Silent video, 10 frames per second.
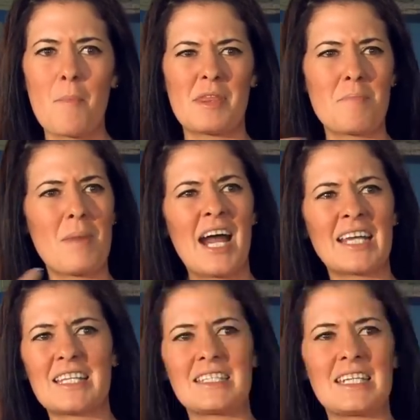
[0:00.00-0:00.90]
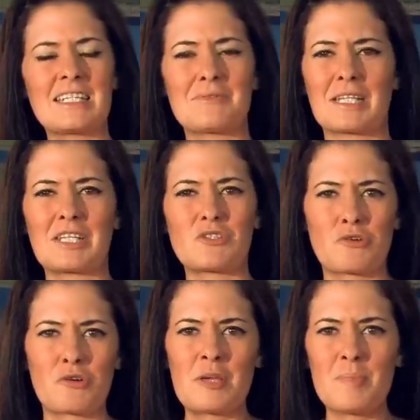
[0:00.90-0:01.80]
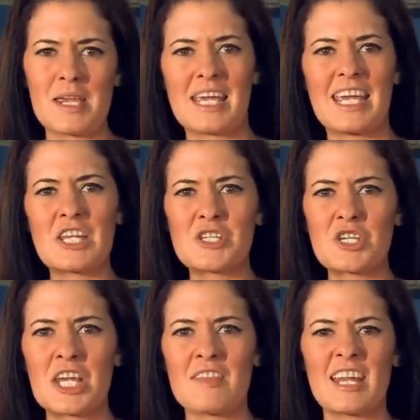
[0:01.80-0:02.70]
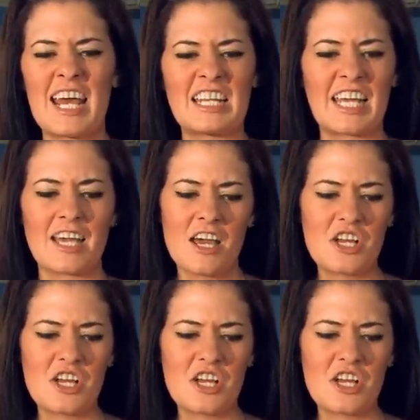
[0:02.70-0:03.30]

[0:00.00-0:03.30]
But then behind the scenes, it was like this creepy kitchen that had like